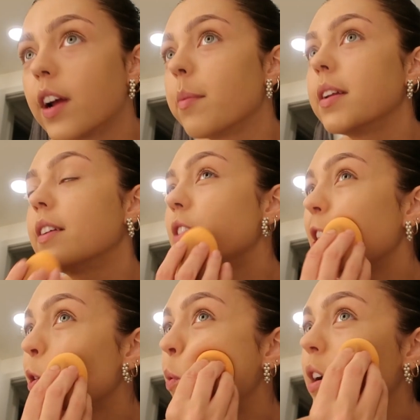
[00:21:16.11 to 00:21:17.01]
right, I'm gonna give
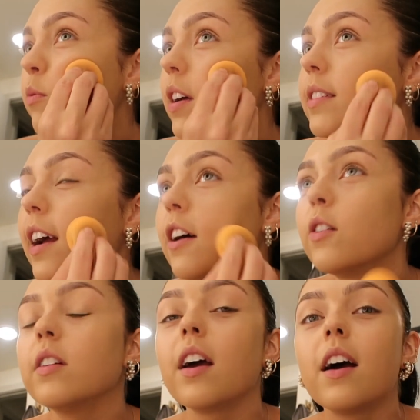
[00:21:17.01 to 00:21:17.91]
y'all a quick
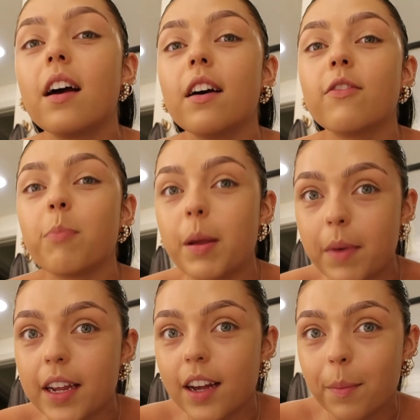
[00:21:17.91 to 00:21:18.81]
rundown of my
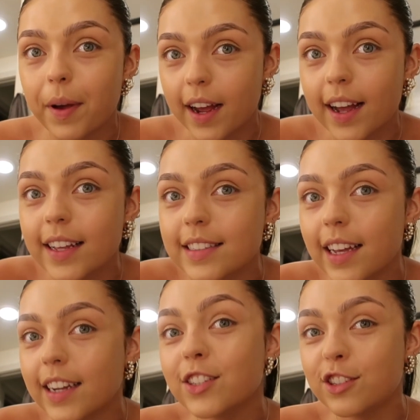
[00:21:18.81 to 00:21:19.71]
makeup as
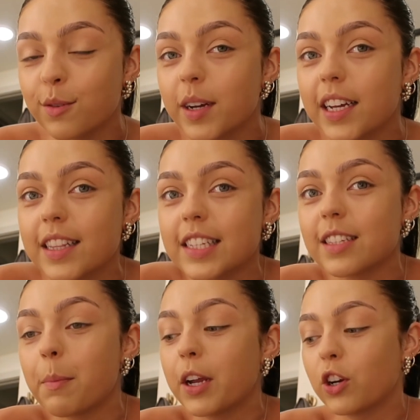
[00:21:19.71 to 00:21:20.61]
I do it. This
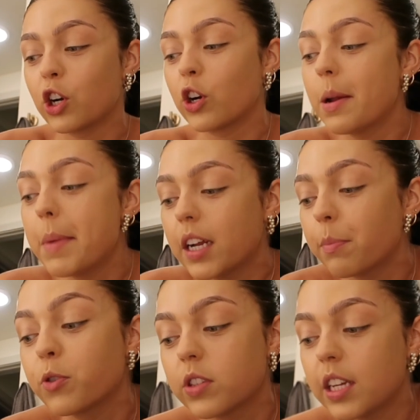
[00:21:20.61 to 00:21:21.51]
is my current
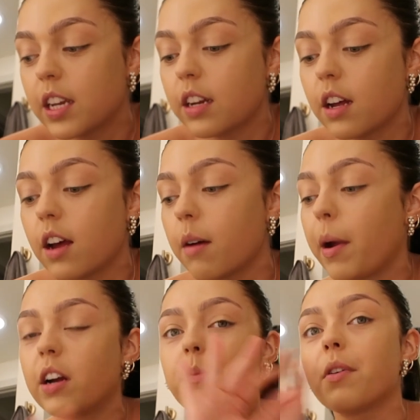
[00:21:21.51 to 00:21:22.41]
makeup routine. I
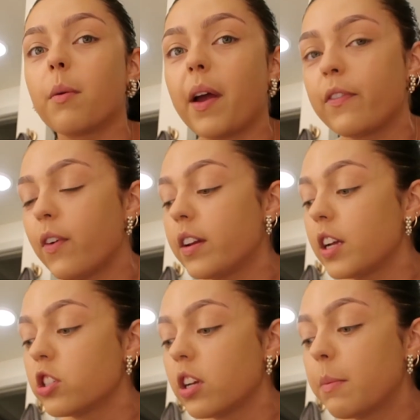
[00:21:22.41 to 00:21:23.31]
already put on my
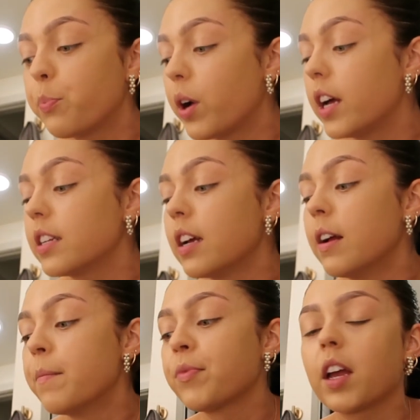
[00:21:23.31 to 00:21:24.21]
foundation, but
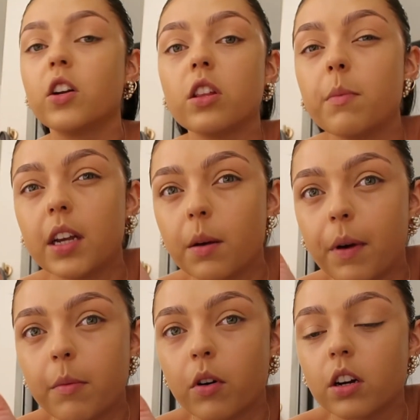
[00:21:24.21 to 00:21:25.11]
I do the Makeup
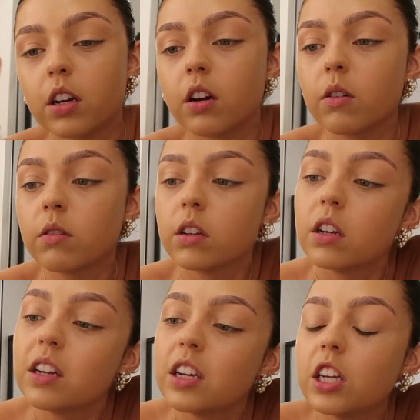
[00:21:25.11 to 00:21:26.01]
by Mario
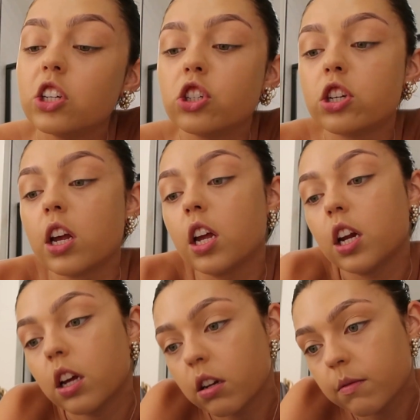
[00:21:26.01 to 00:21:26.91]
in
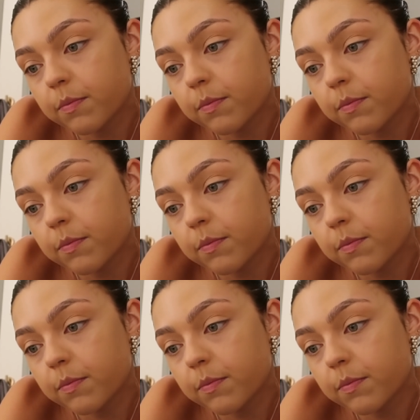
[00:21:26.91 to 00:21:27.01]
shade